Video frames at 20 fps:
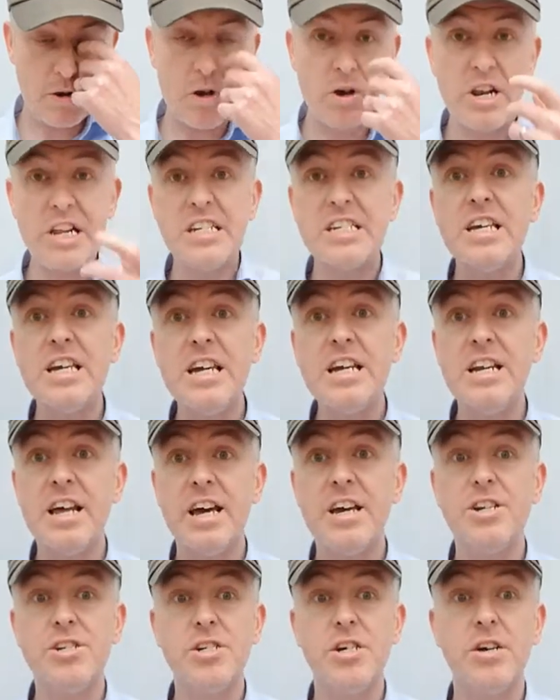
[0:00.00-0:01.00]
early
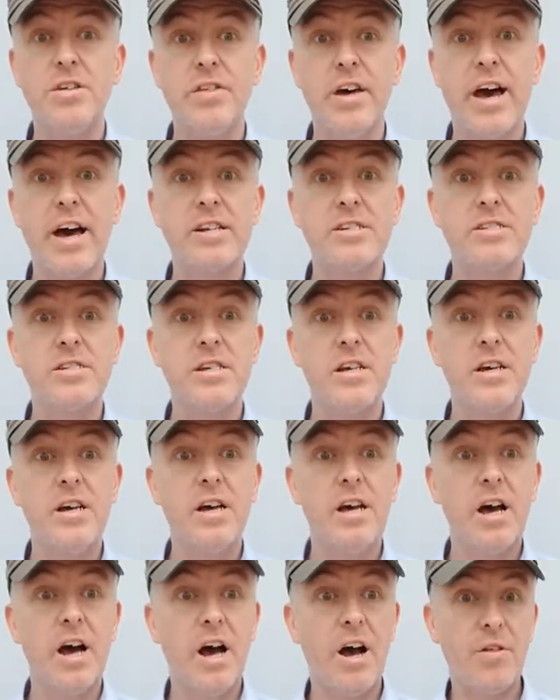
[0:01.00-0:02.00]
teenager that
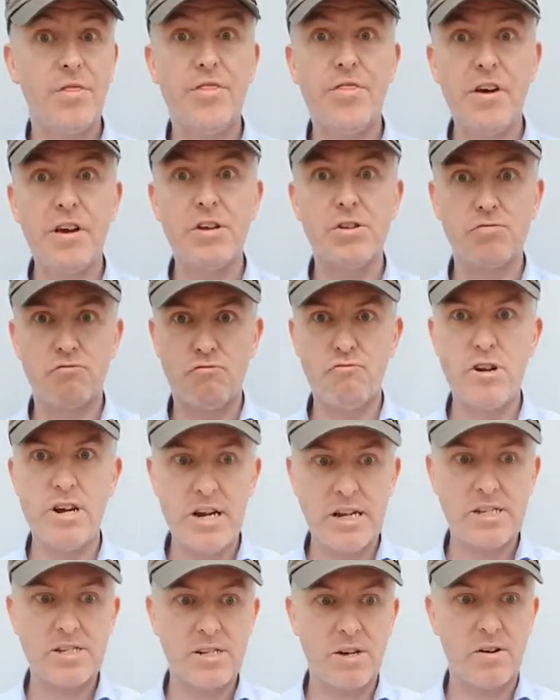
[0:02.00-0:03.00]
things really
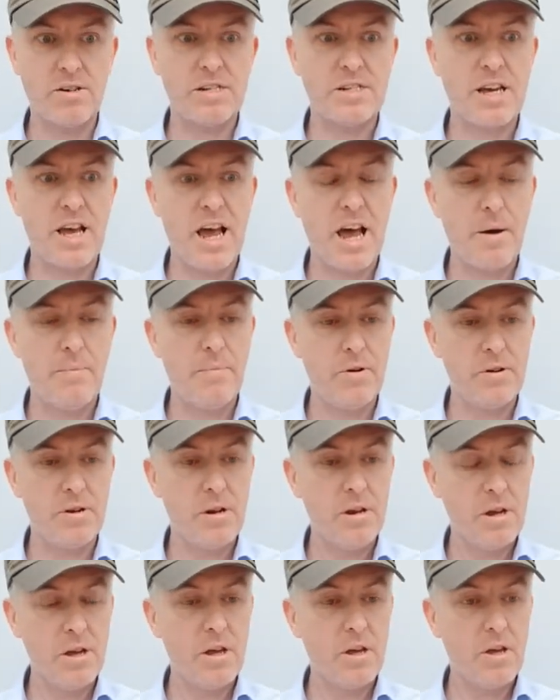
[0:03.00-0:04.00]
started to happen.
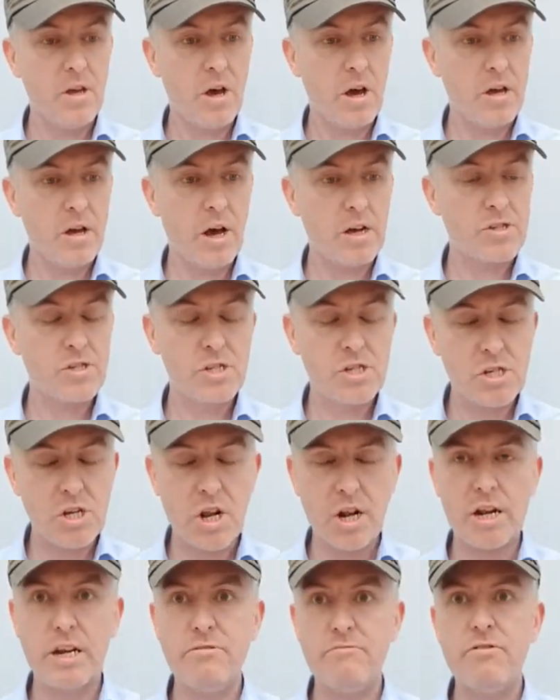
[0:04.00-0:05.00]
I
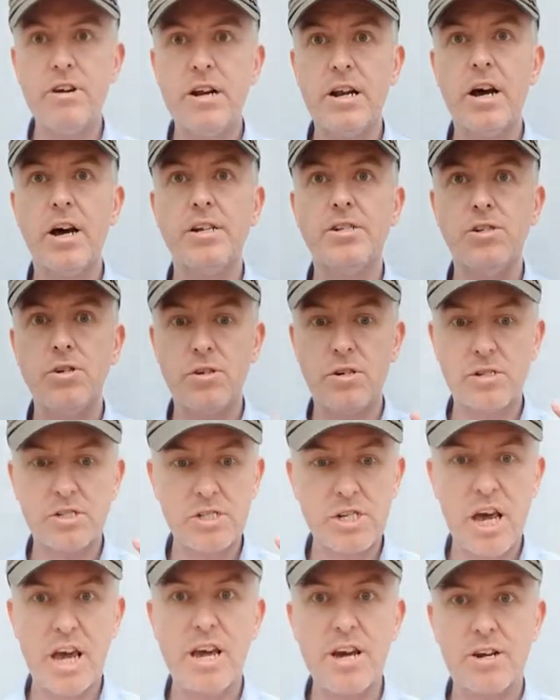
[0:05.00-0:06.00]
suddenly realised you can
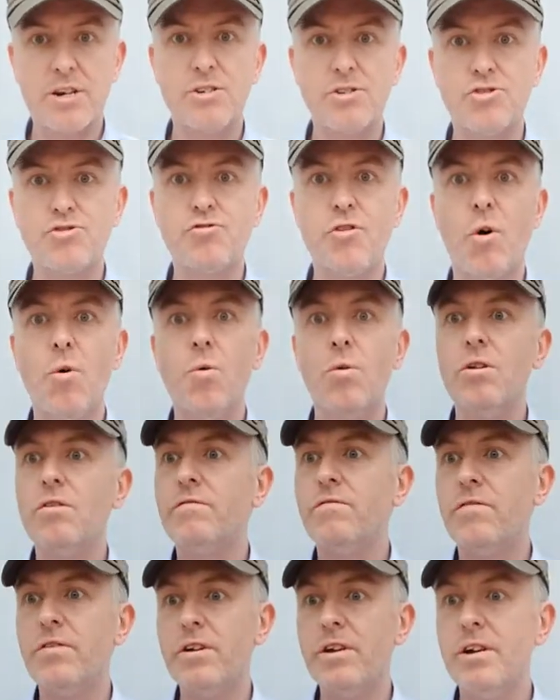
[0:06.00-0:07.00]
take control
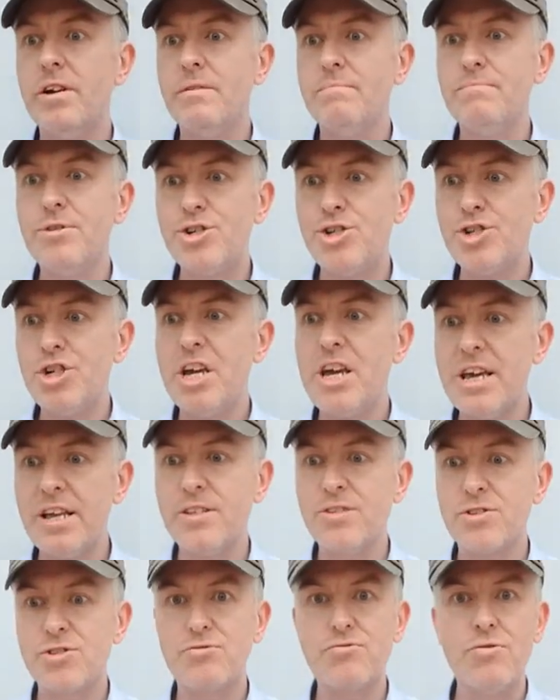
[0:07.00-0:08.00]
of
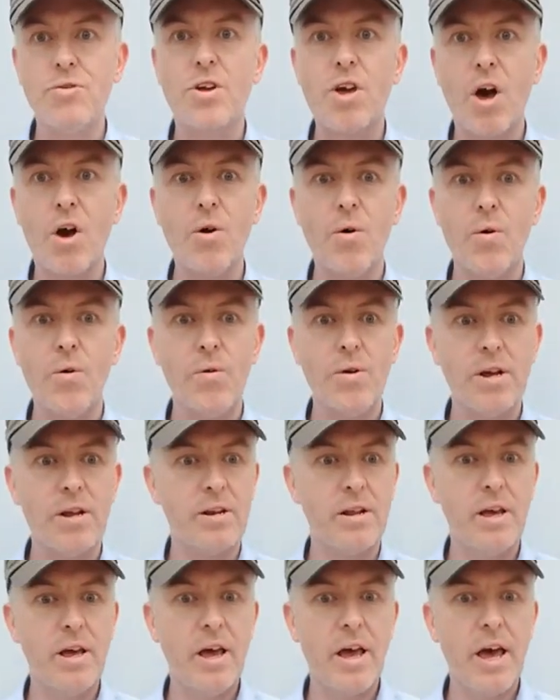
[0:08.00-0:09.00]
machines through code,
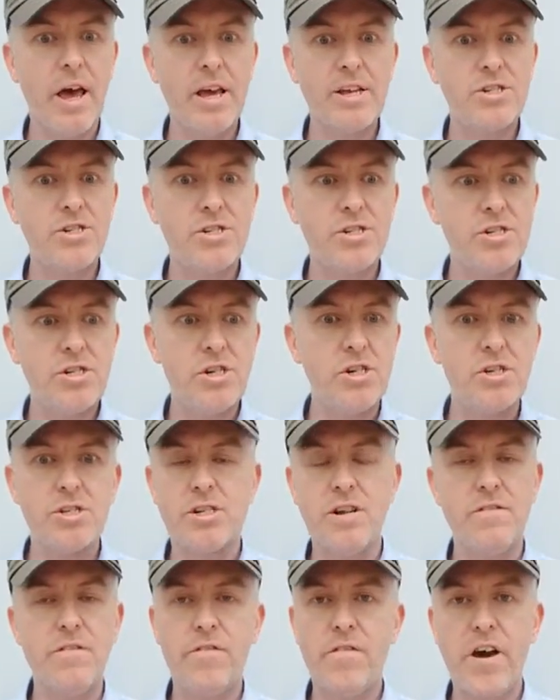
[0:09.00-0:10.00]
and it's just
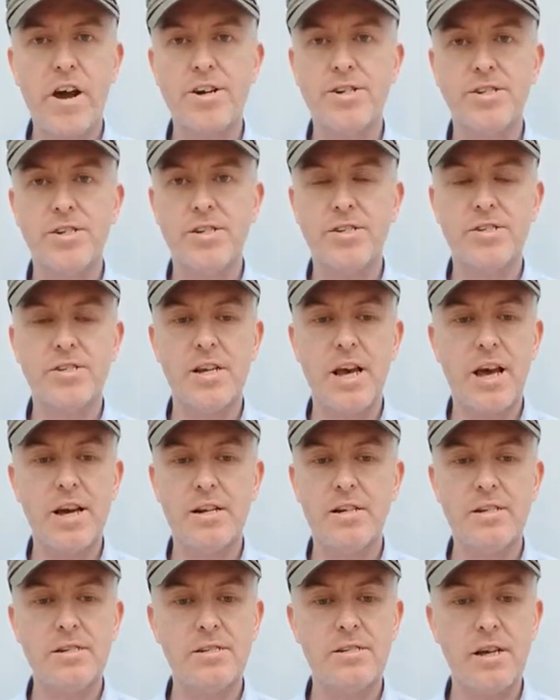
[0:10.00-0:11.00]
infectious,
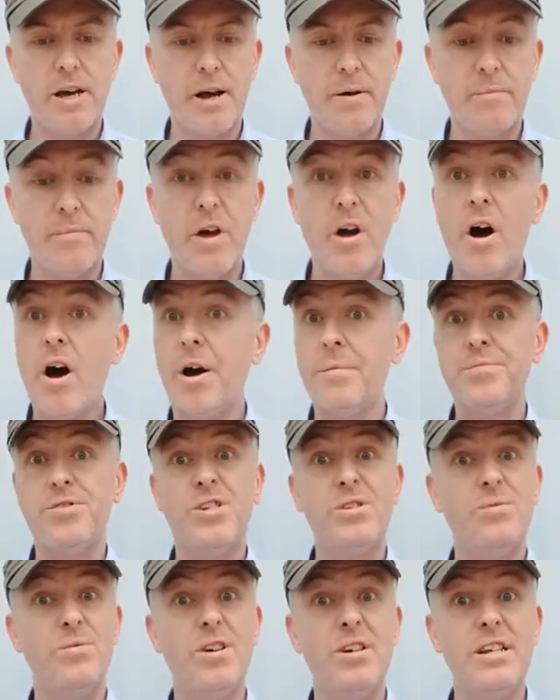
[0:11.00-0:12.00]
and I'm
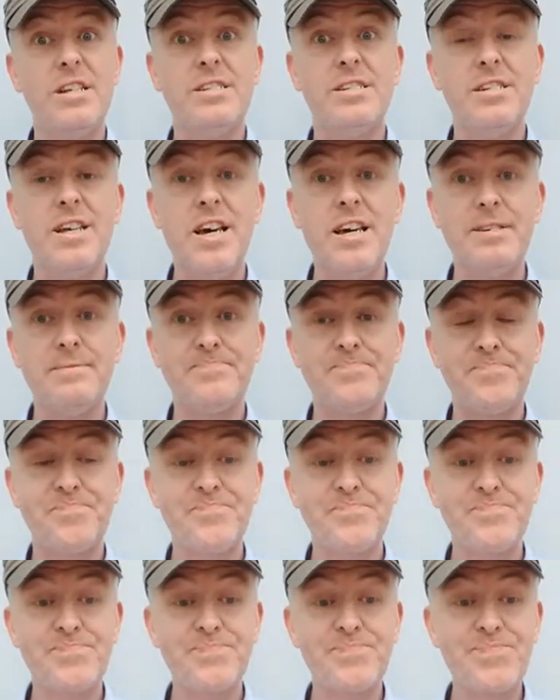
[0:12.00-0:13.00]
still learning today.
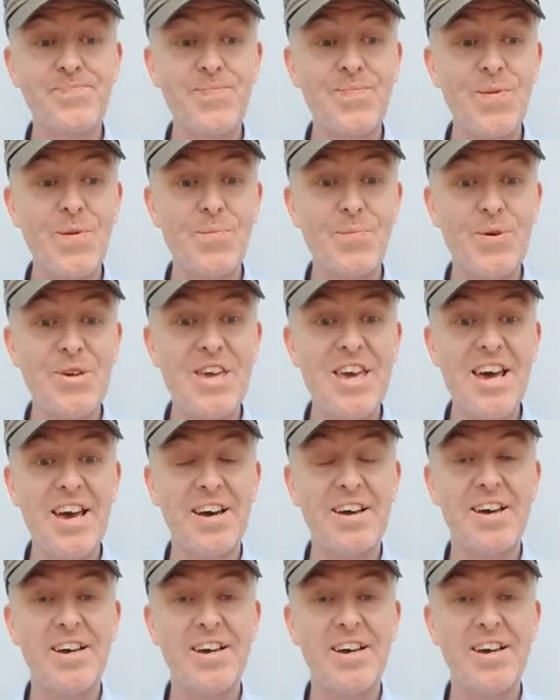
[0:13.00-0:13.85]
But yeah,